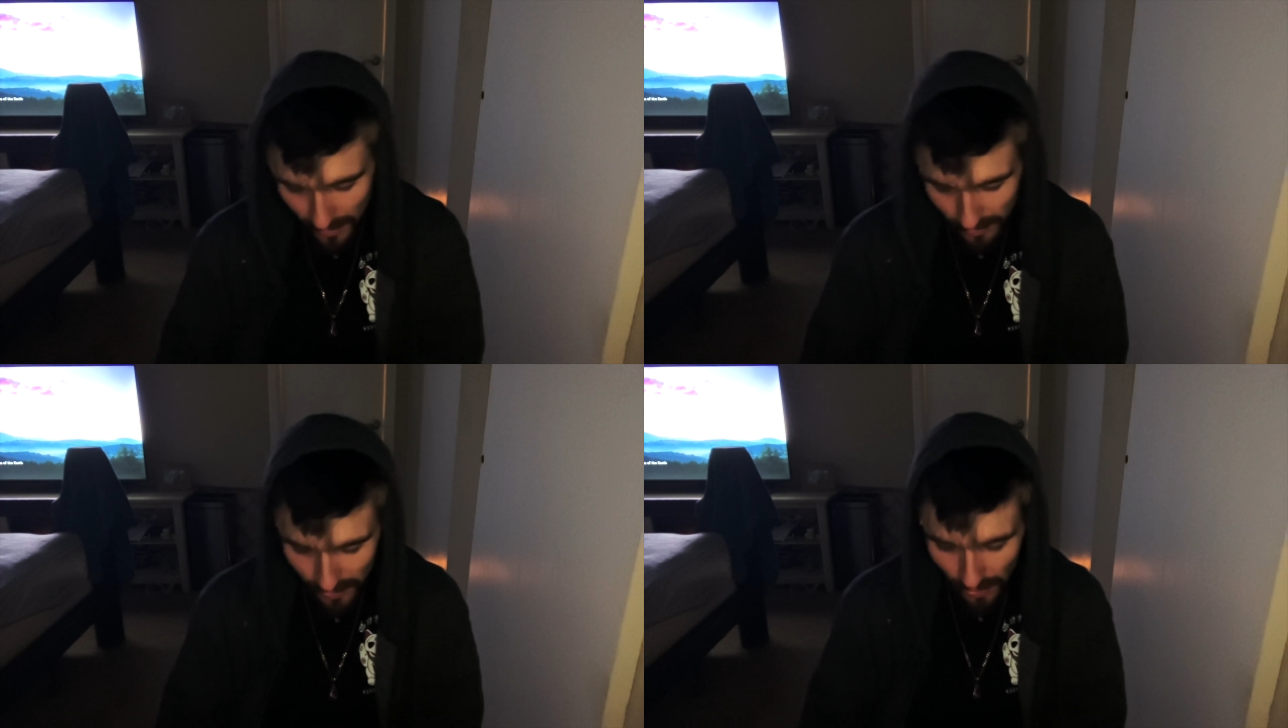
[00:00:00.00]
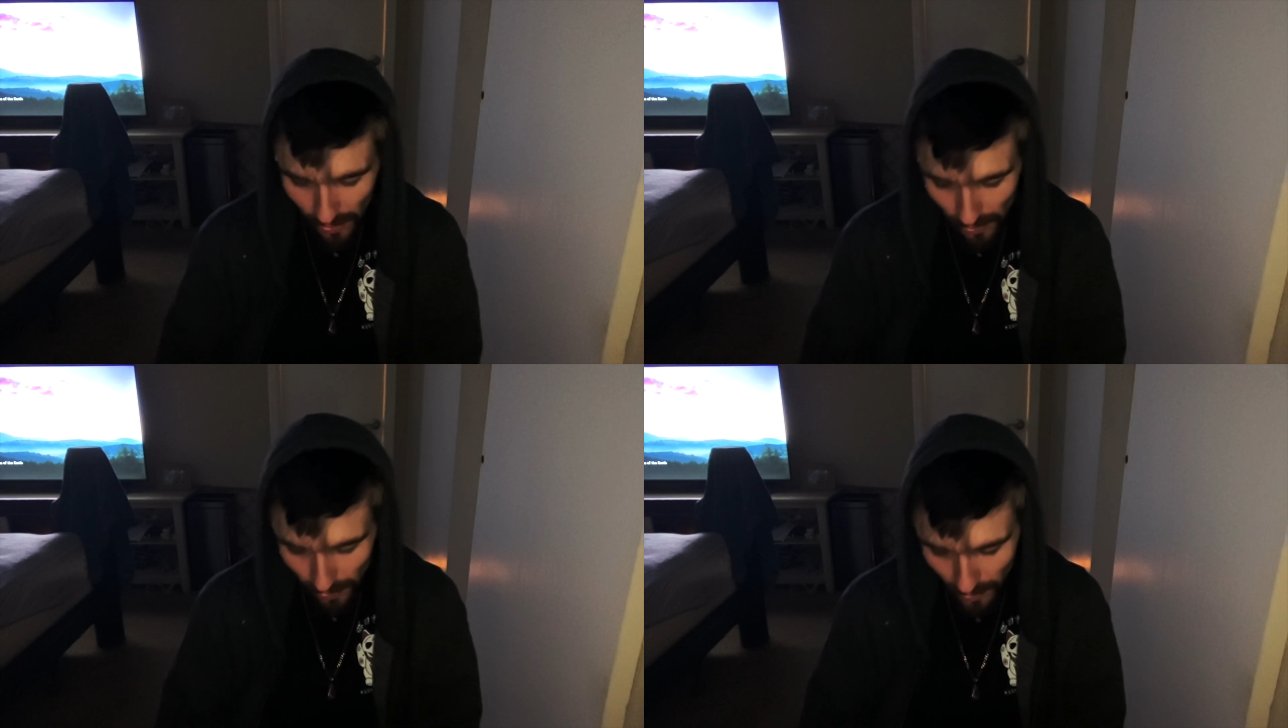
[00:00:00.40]

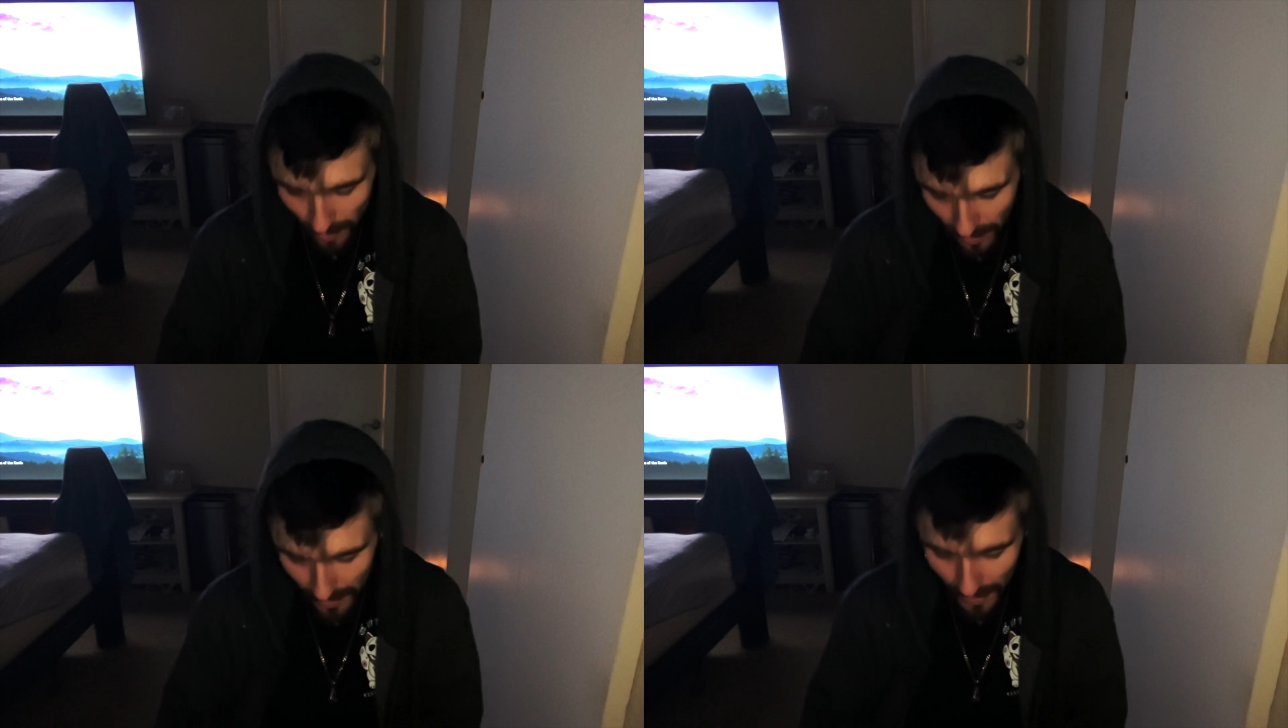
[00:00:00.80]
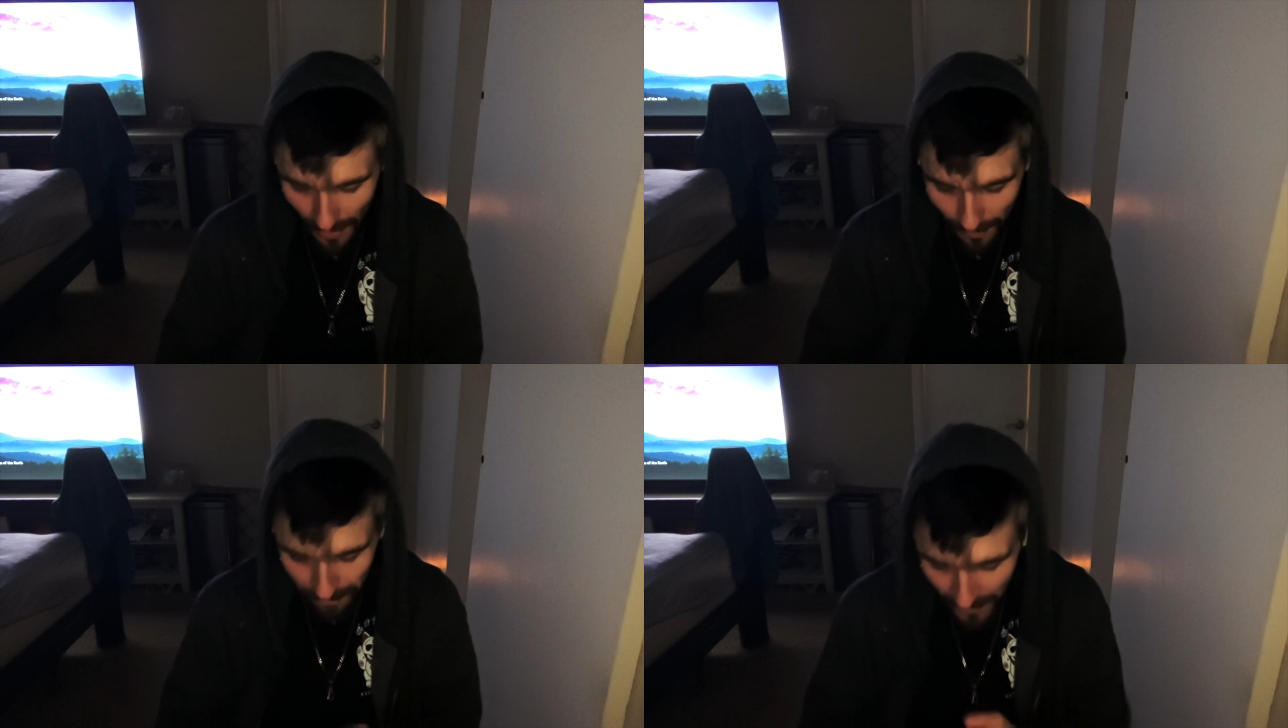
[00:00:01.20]
so
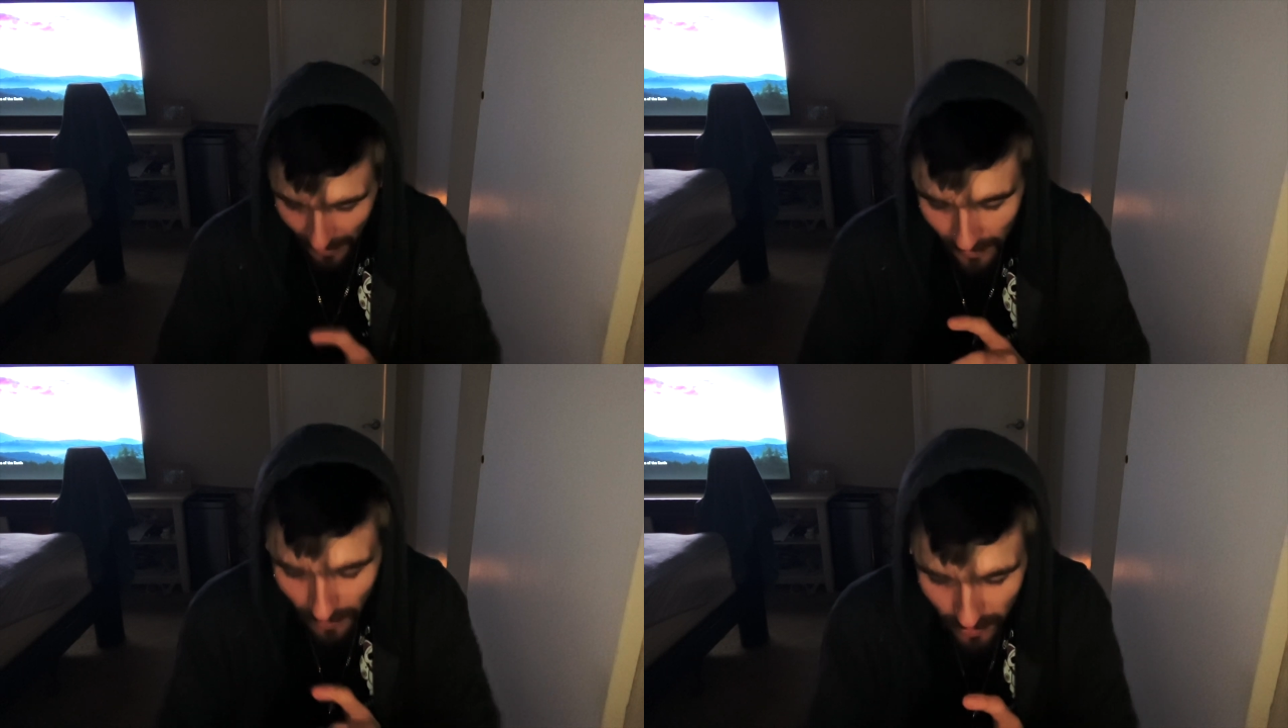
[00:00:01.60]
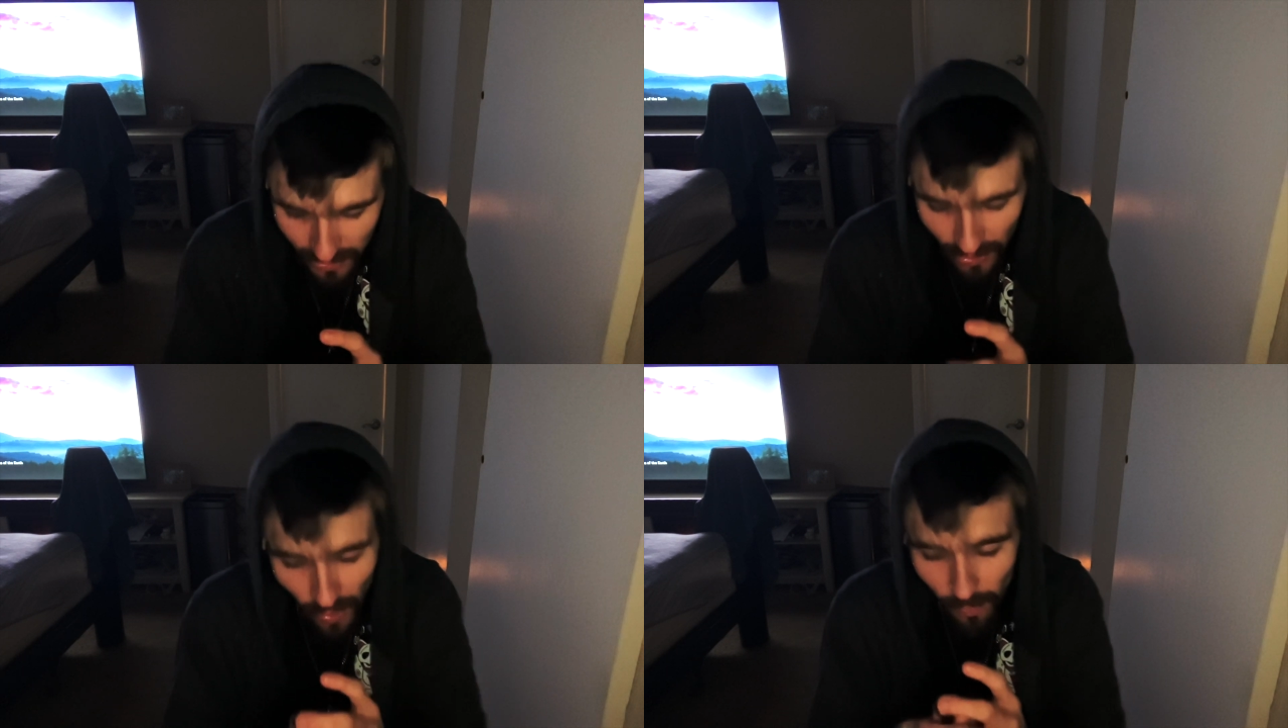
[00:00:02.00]
yeah
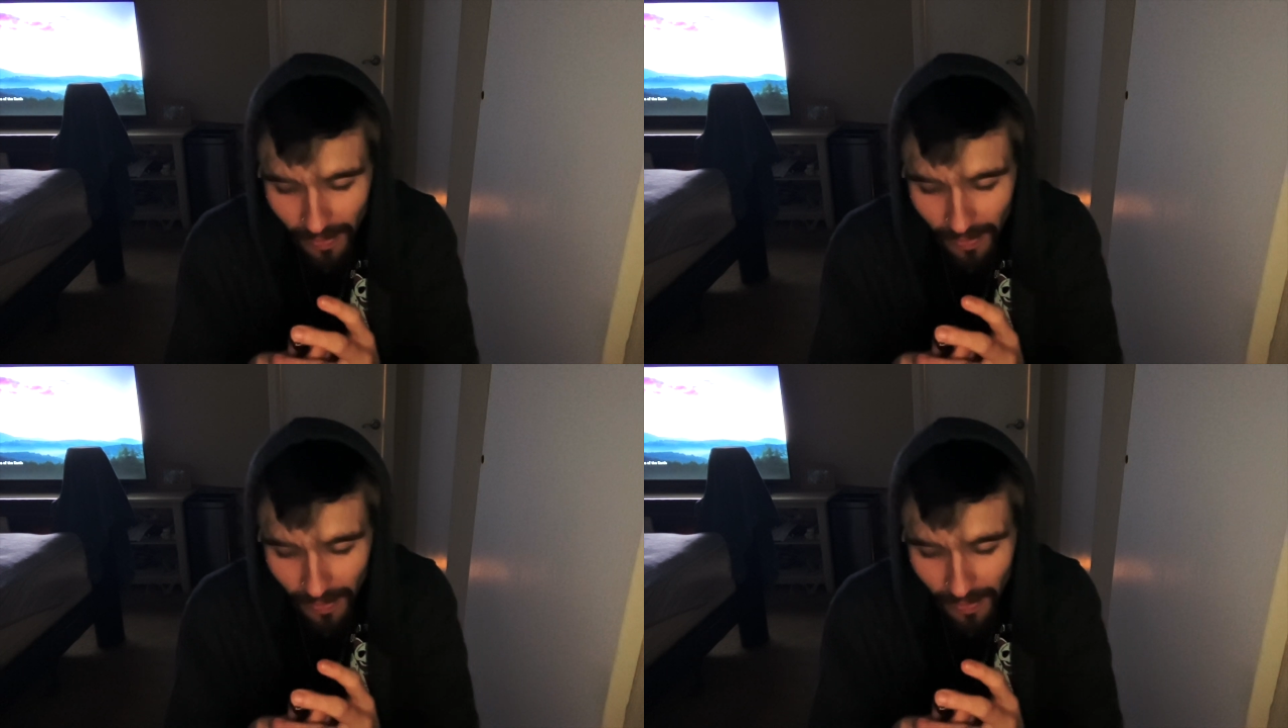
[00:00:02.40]
so